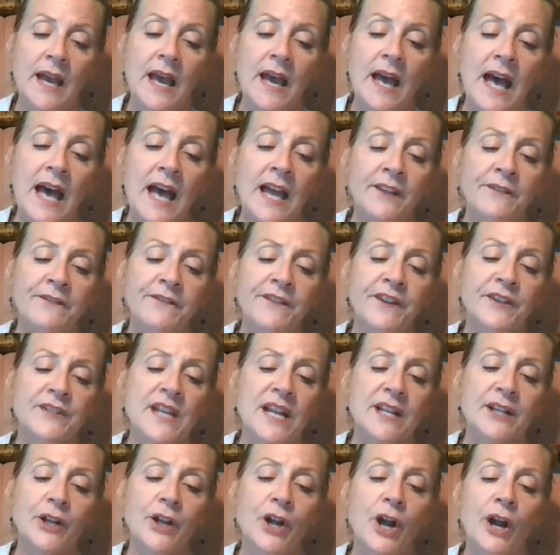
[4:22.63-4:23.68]
I filled
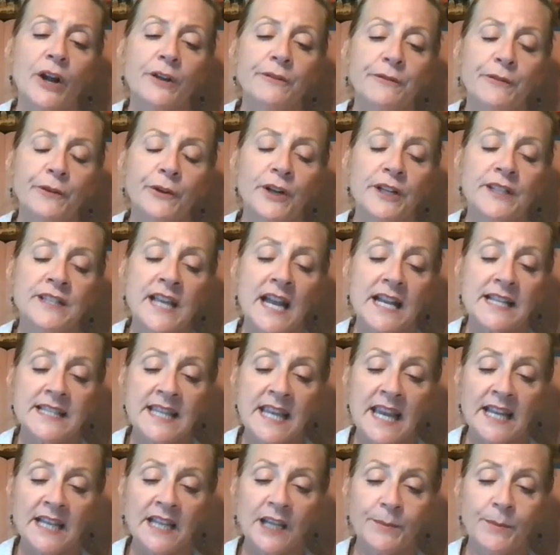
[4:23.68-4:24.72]
out a card for a
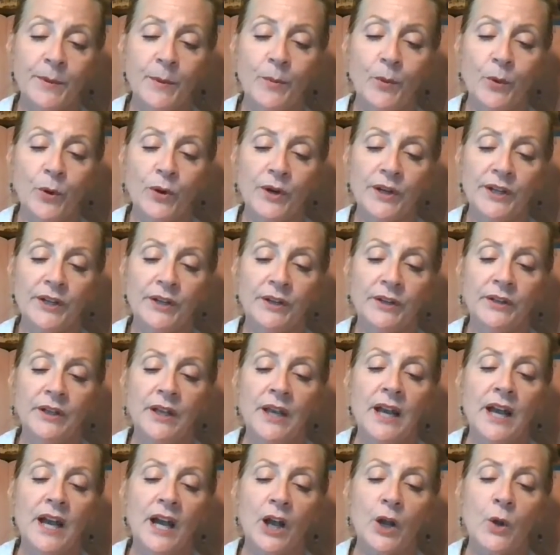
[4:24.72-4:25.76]
Titanic memorial,
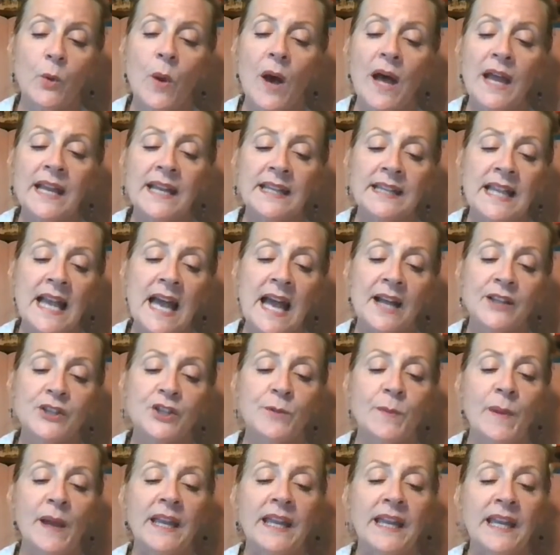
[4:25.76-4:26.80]
a quiet nod
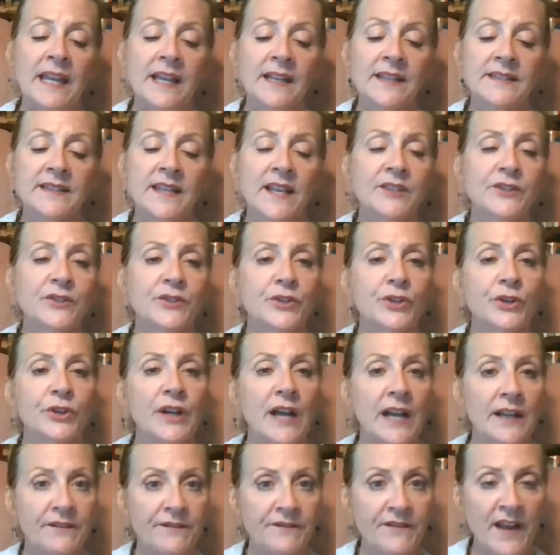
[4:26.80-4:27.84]
to my ancestor
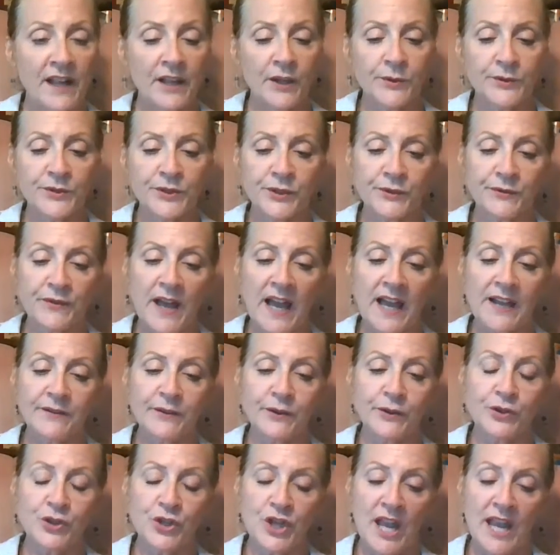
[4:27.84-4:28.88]
and fellow
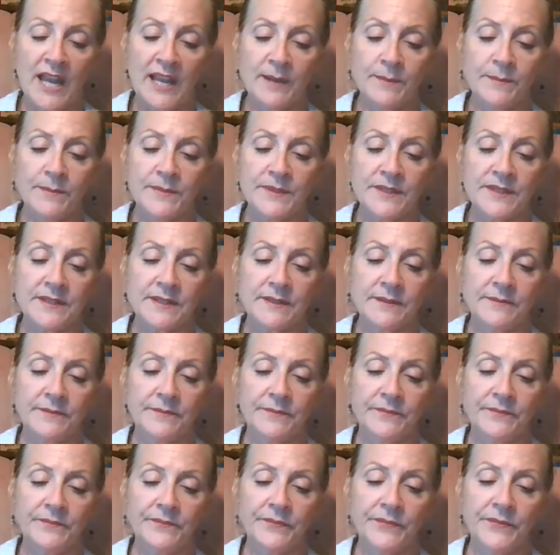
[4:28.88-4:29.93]
survivor, James.
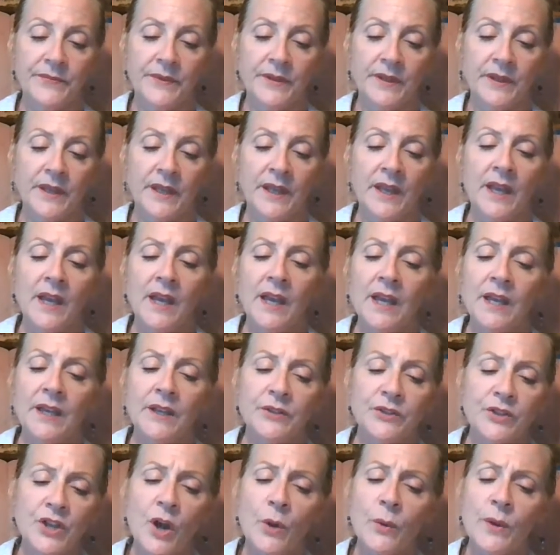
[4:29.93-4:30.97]

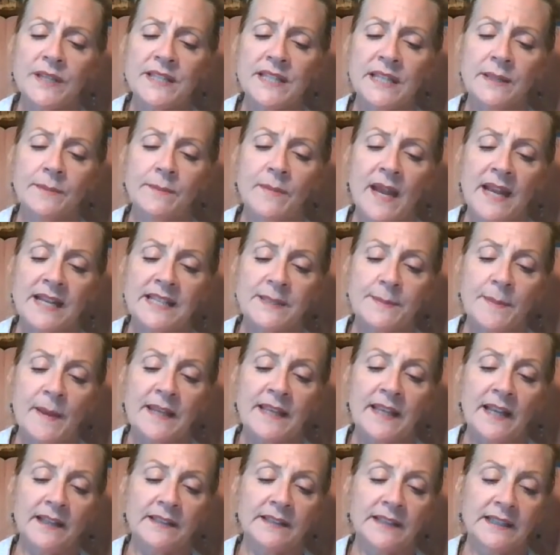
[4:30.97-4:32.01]
Noah didn't mind
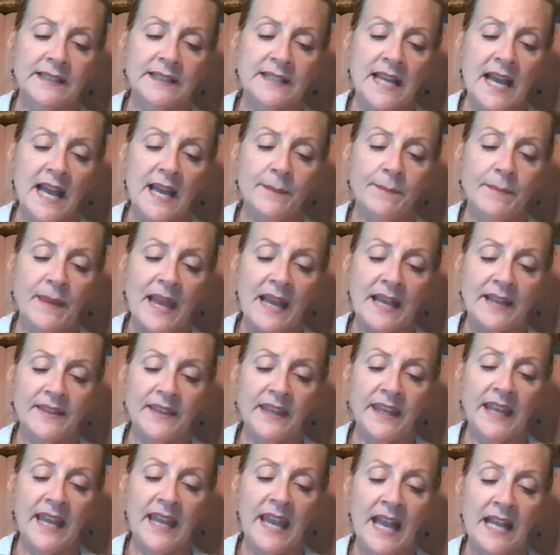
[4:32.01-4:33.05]
spending a little time back at
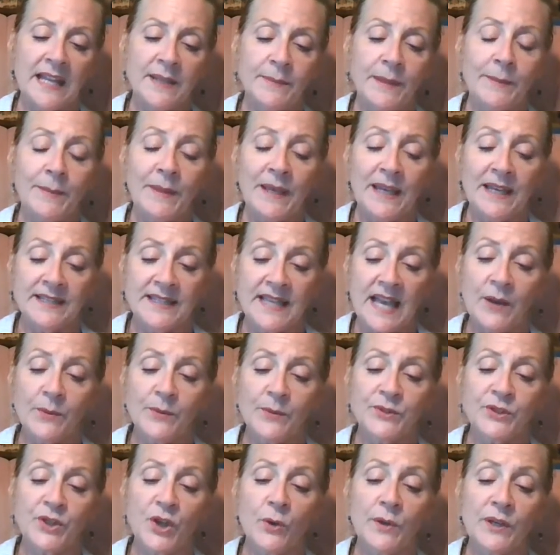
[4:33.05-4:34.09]
the academy because I
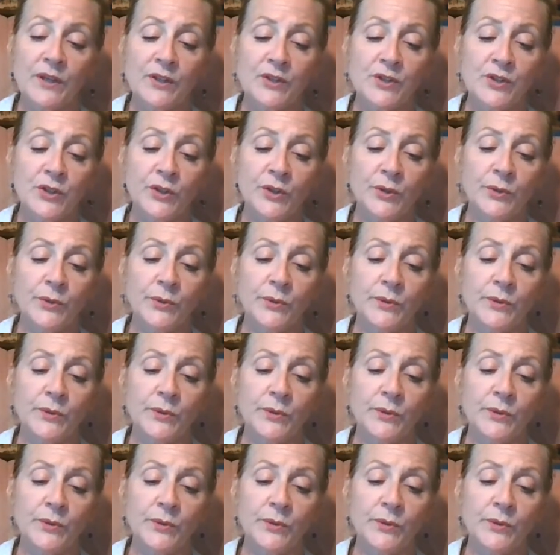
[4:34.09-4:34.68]
was going too,